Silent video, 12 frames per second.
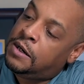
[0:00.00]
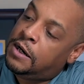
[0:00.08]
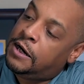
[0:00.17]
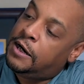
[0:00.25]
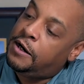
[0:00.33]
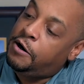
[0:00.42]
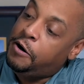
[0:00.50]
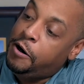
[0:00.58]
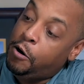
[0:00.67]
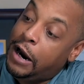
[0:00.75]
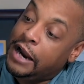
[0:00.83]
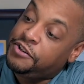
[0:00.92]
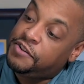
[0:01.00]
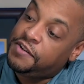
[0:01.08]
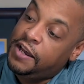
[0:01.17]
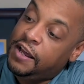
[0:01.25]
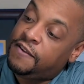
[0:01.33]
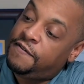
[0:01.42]
Or actually it's
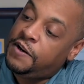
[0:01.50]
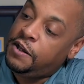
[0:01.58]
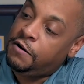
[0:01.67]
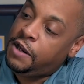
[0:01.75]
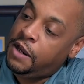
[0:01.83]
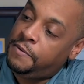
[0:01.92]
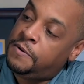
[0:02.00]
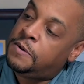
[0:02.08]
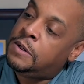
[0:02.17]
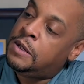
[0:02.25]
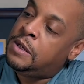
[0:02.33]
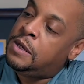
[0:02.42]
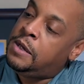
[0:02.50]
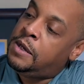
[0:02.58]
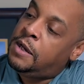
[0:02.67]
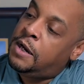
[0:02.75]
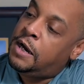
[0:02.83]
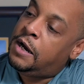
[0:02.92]
an S video cable.
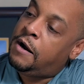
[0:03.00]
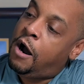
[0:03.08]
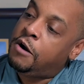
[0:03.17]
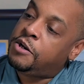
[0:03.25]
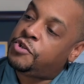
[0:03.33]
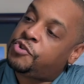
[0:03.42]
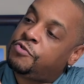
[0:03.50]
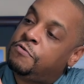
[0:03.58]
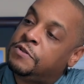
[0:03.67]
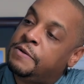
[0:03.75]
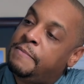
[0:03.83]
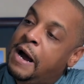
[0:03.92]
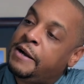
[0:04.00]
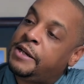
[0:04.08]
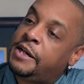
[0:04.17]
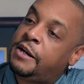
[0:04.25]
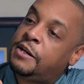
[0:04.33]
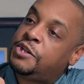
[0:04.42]
All your screws and
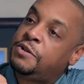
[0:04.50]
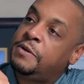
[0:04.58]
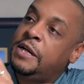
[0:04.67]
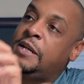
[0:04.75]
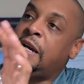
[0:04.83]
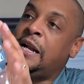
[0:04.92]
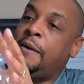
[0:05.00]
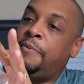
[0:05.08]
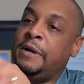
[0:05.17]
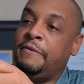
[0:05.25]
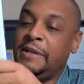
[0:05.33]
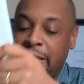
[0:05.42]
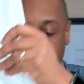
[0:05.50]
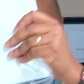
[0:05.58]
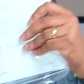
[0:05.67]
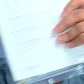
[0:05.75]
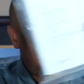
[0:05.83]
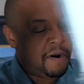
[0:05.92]
mounting gear that you need to kind of put everything
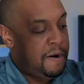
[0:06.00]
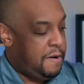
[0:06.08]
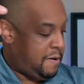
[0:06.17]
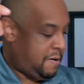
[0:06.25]
together.